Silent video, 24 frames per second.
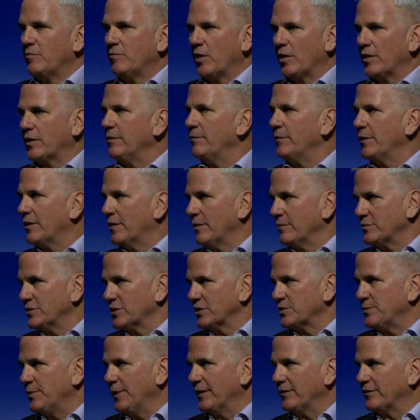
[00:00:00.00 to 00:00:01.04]
Parking becomes
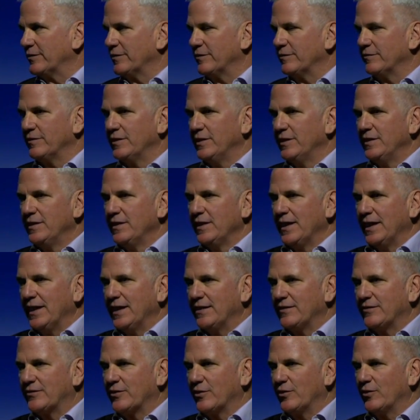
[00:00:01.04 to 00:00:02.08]
expensive,
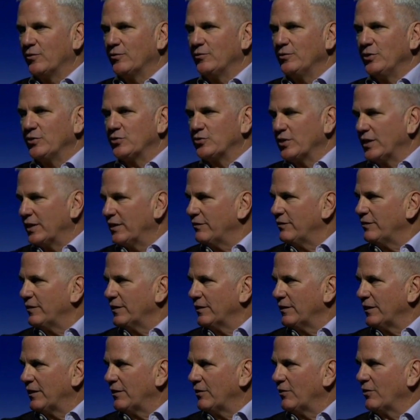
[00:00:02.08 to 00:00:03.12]
and so you're trying to
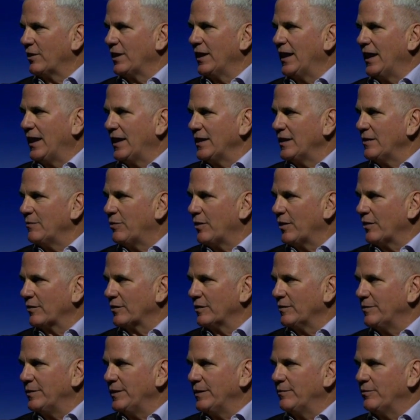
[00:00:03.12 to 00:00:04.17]
figure out, okay, how do you
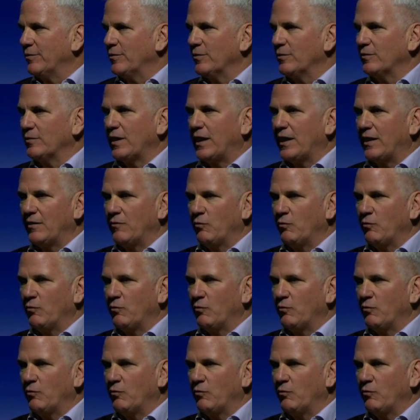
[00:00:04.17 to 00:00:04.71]
park the people?